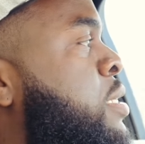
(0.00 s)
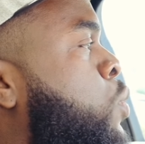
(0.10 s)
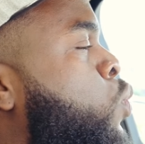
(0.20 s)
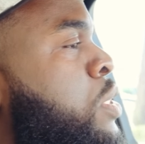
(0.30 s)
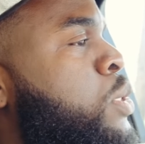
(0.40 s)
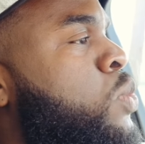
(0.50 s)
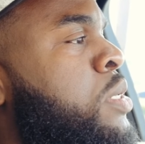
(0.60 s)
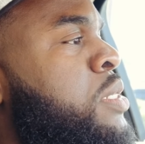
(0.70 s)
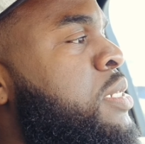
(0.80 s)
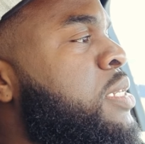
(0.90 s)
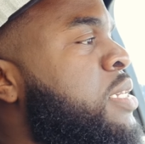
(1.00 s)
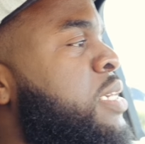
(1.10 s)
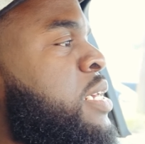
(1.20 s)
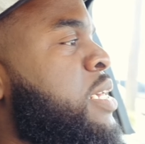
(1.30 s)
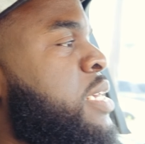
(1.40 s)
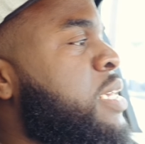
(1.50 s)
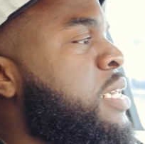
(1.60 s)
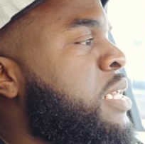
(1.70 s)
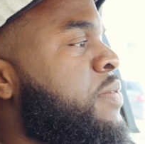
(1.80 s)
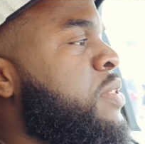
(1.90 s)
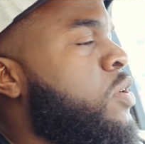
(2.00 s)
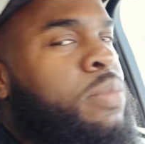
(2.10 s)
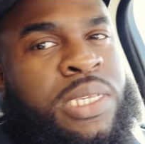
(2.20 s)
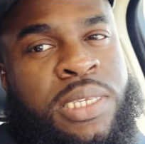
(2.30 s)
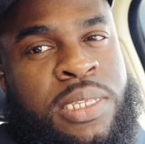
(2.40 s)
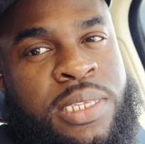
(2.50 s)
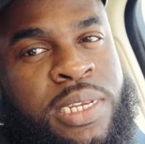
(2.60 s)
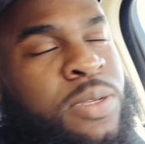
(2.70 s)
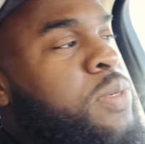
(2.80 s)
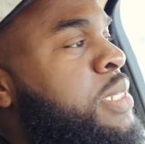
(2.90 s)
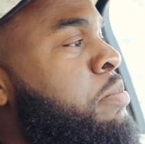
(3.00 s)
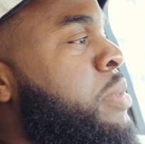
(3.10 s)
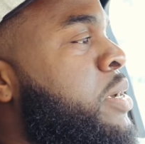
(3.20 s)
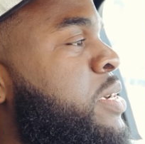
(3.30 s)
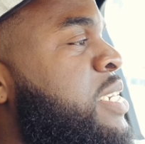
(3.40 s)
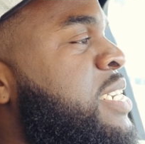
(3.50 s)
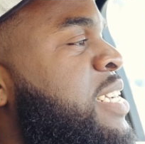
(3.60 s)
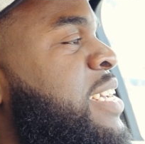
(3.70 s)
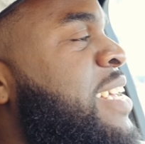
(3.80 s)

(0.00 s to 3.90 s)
as it once was, even though my son said he was embarrassed.